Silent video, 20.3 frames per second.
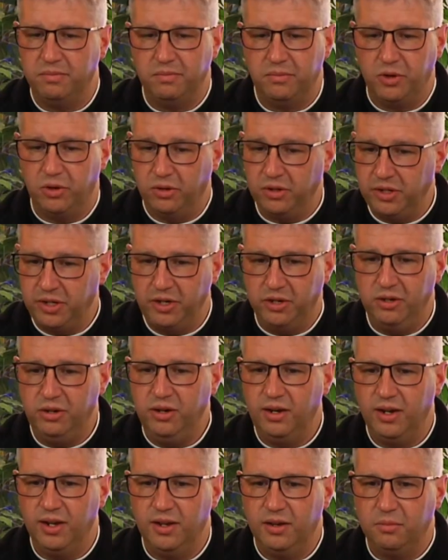earlier,
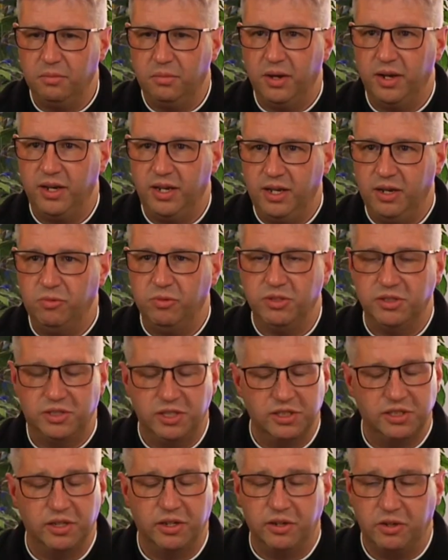but he was
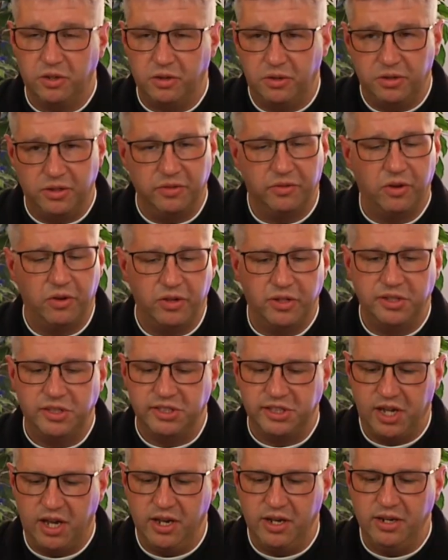just a devoted
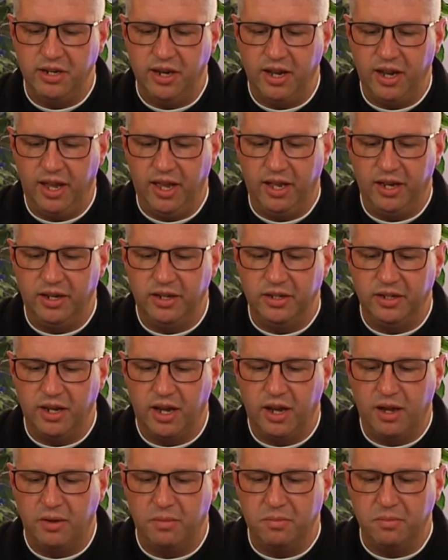son, and
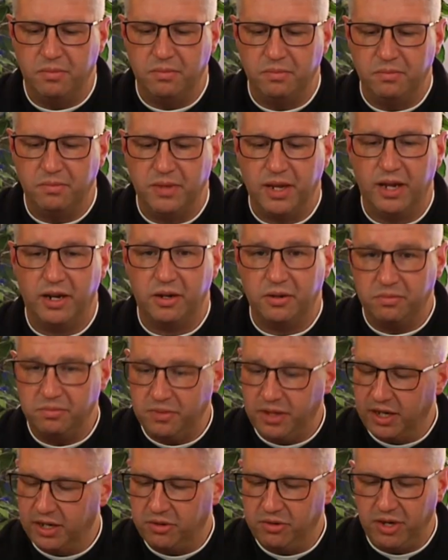he
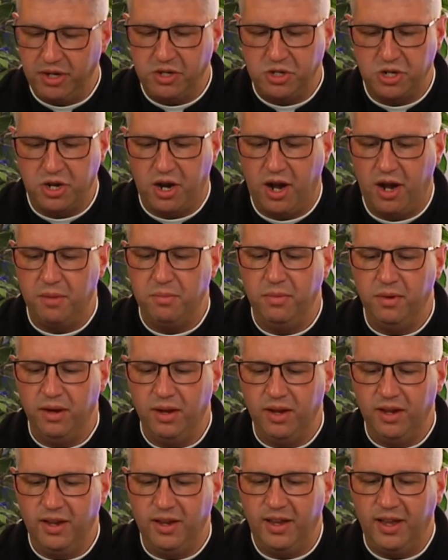had a great job.
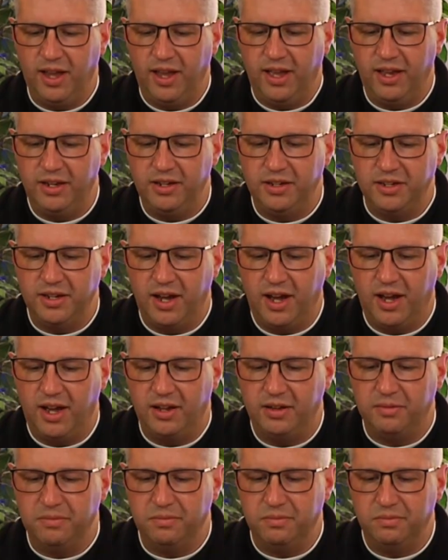And
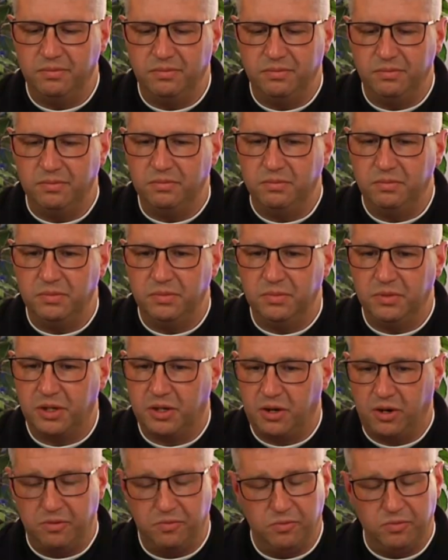
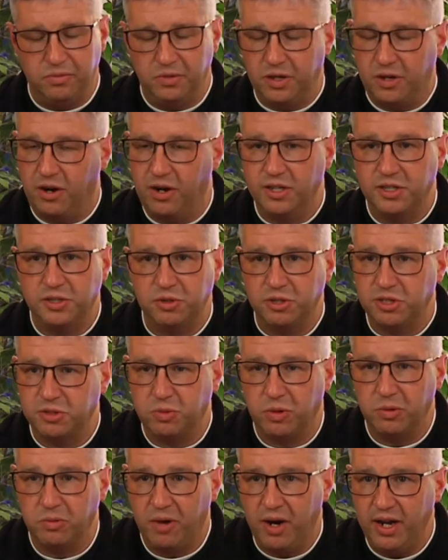the cards just
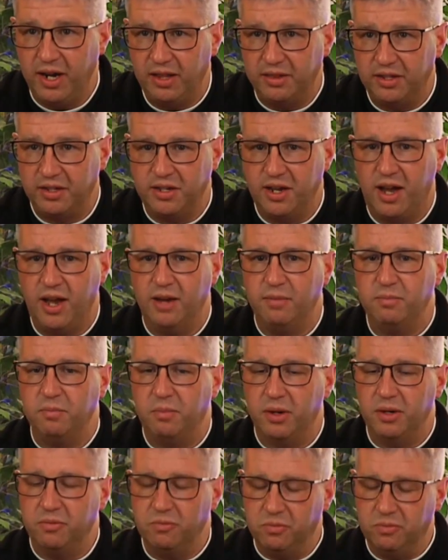weren't right at the time.
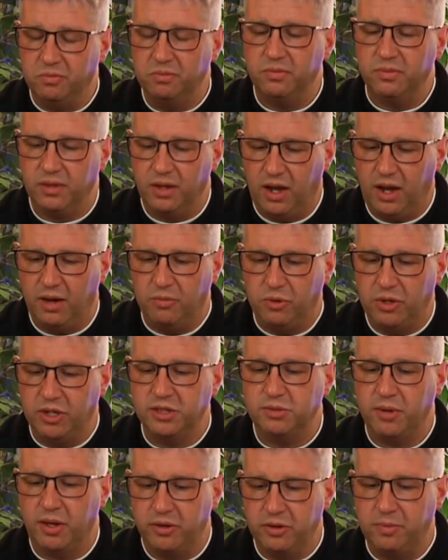But when his
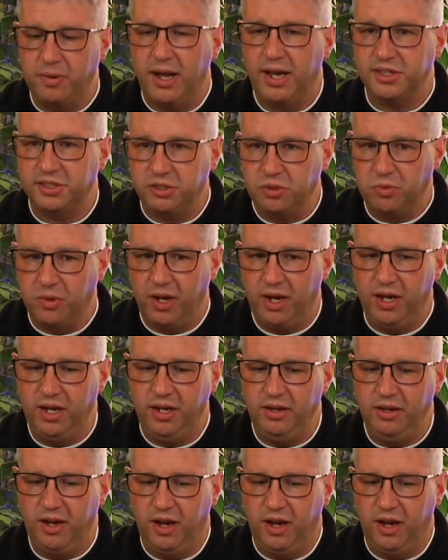mother passed away,